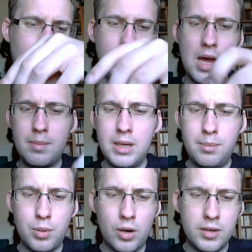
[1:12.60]
Lamy
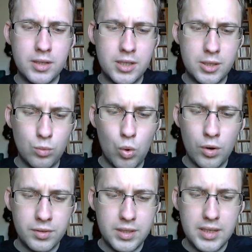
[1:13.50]
Products
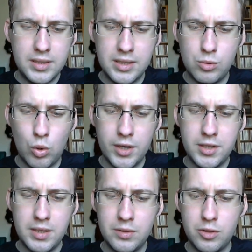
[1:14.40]
warranties its
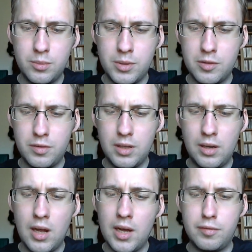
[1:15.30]
writing instruments for the
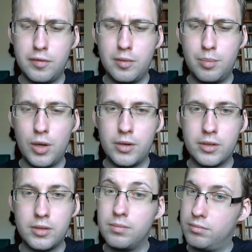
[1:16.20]
life of the
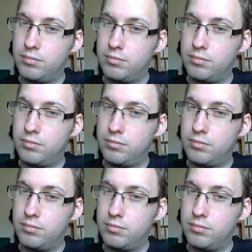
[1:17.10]
product.